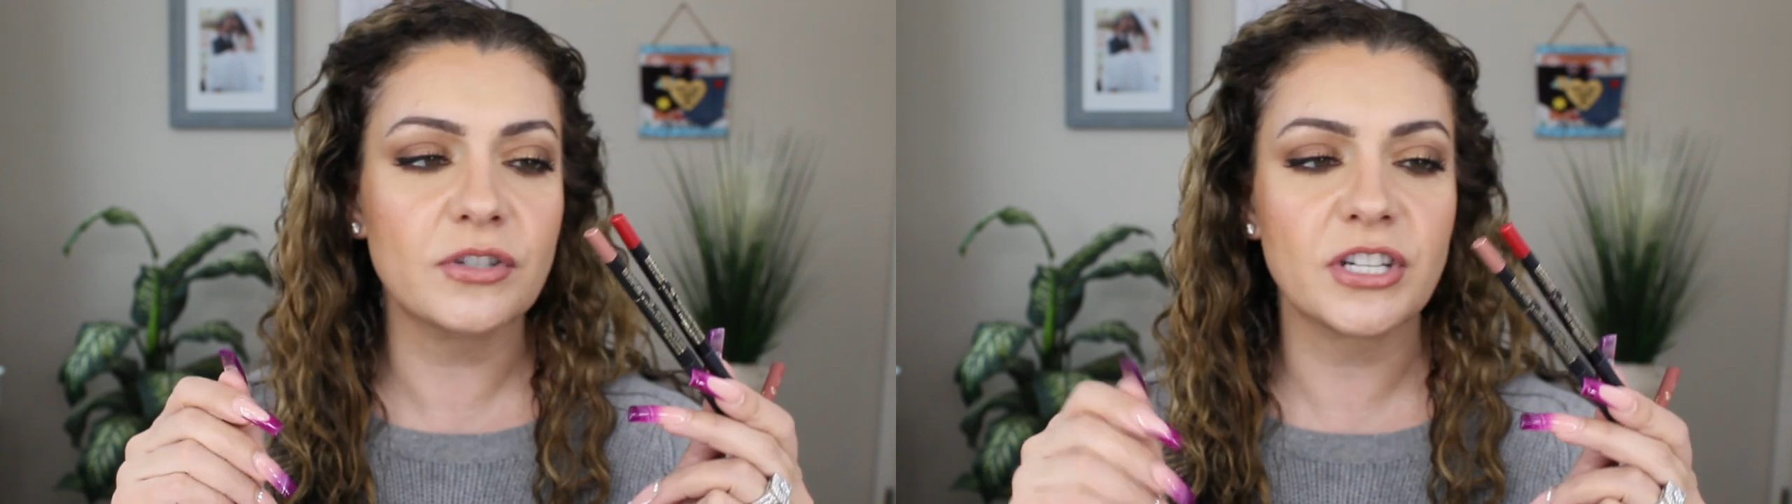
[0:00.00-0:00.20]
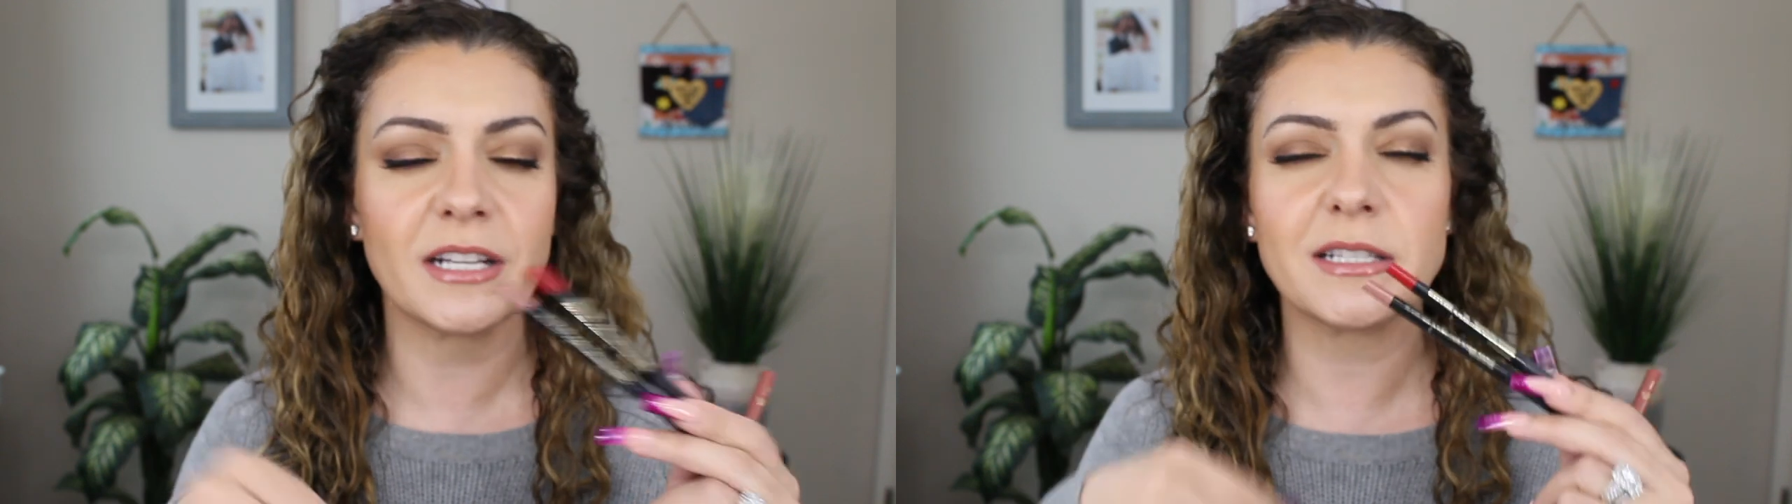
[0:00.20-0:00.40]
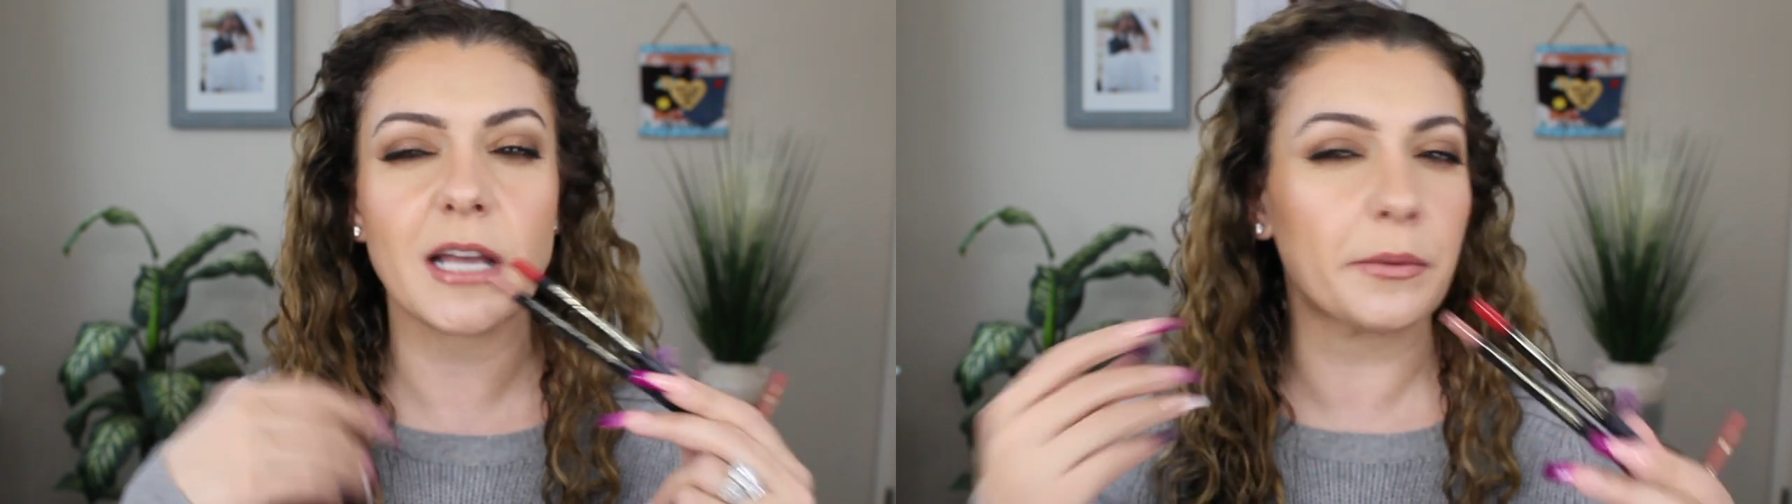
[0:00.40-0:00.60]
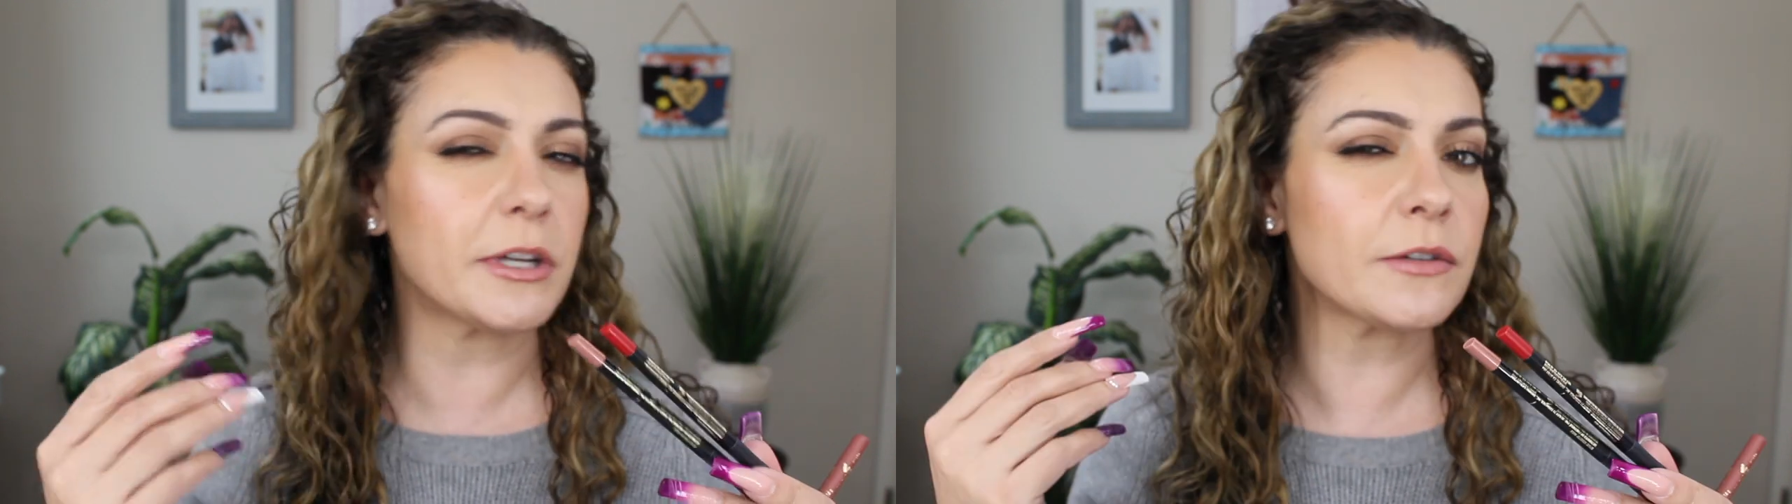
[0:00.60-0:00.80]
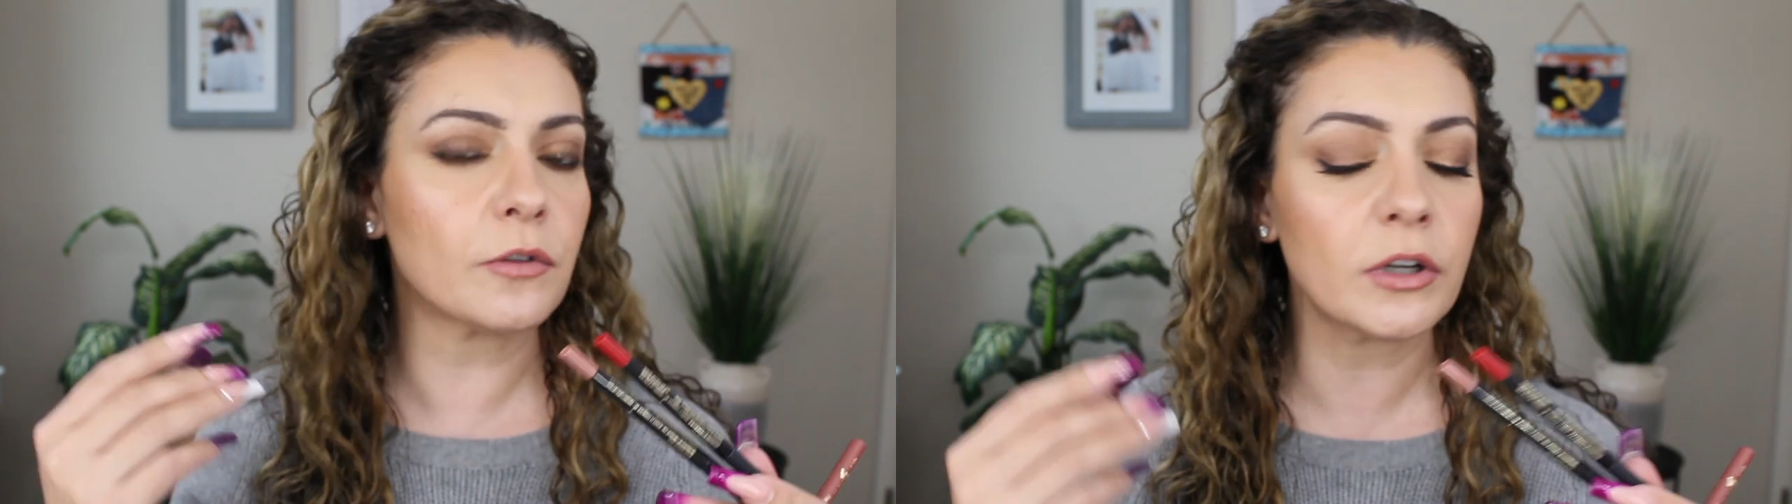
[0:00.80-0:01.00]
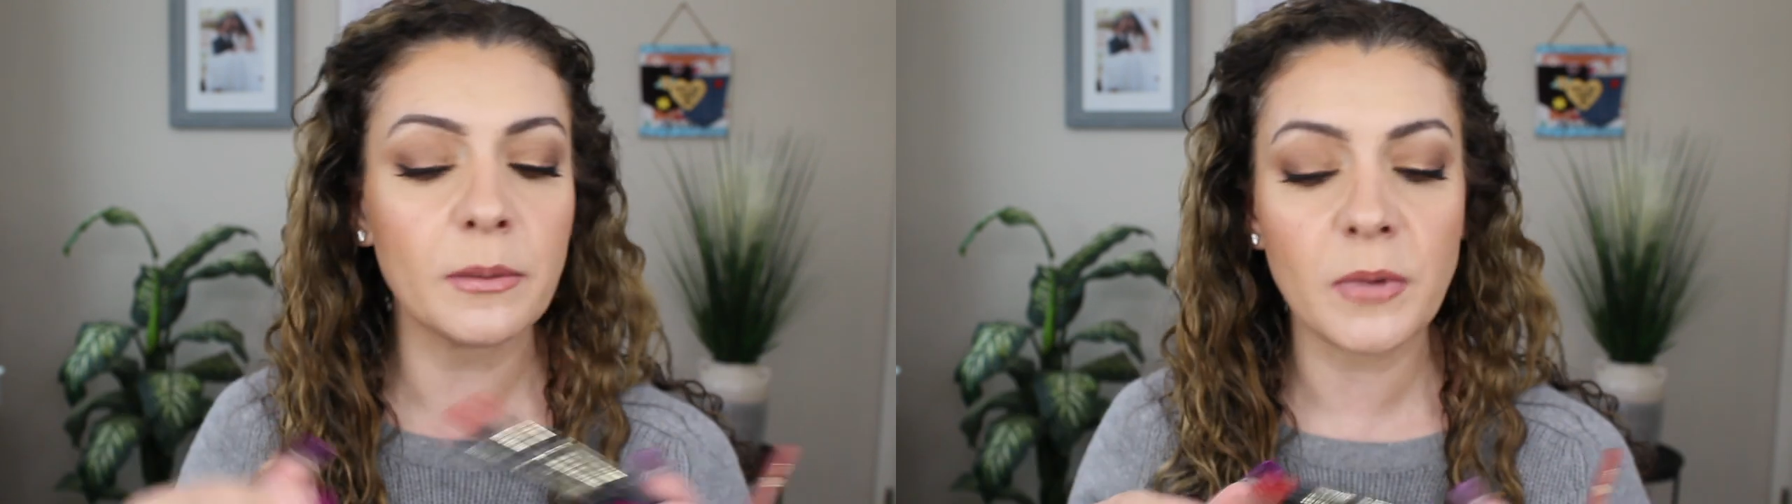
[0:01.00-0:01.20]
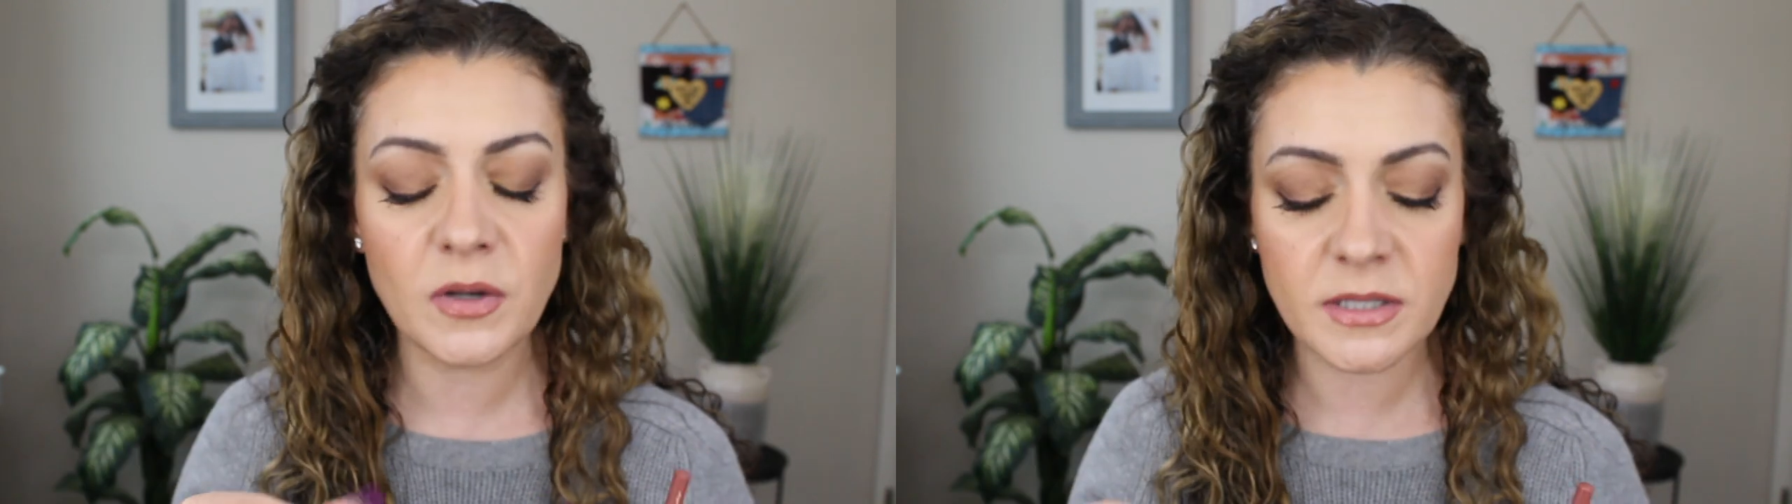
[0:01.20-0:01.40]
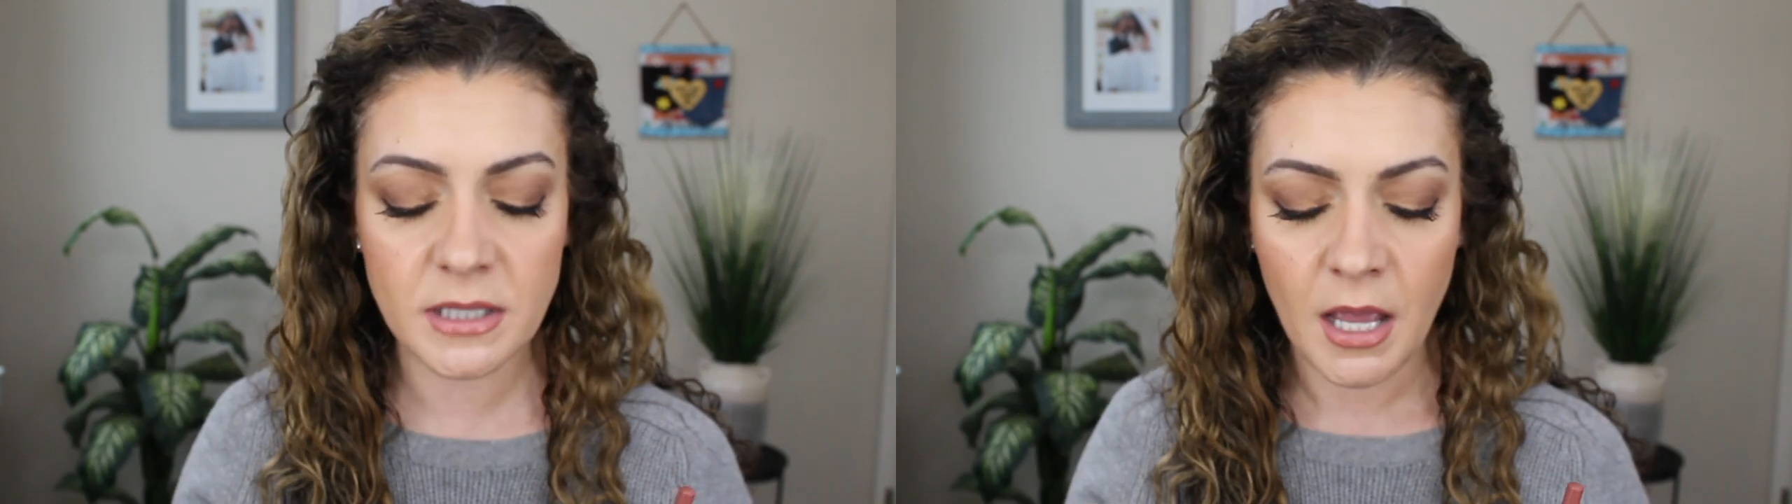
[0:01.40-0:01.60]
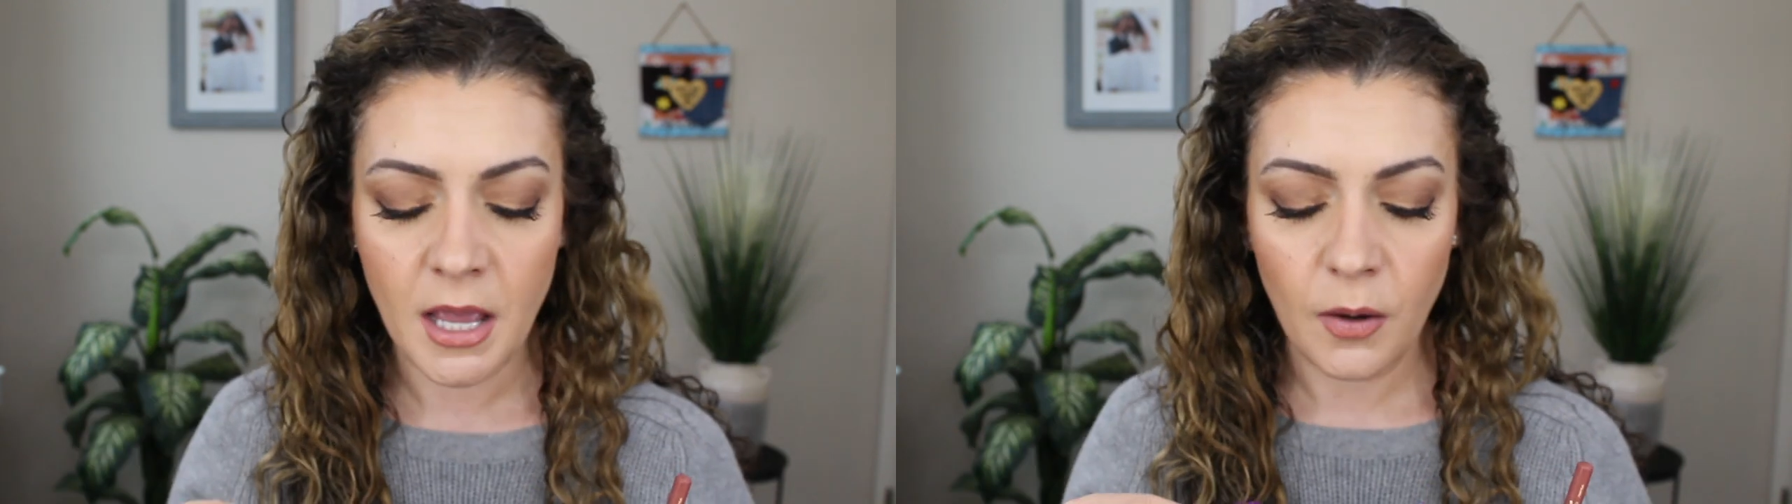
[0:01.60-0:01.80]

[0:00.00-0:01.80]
shades I reach for the most